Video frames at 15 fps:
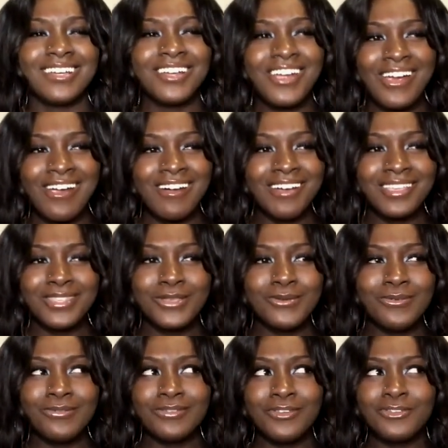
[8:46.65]
girl,
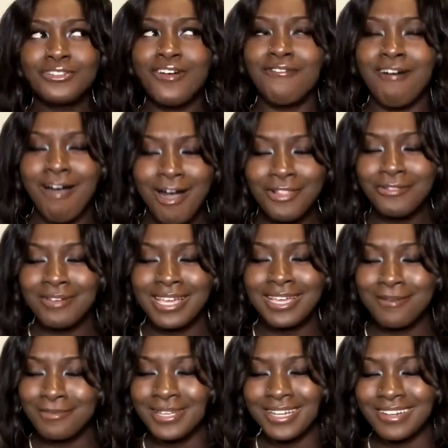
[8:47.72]
you, you drove all the
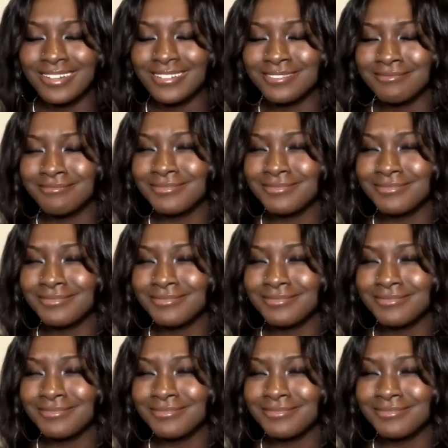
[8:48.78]
way up here.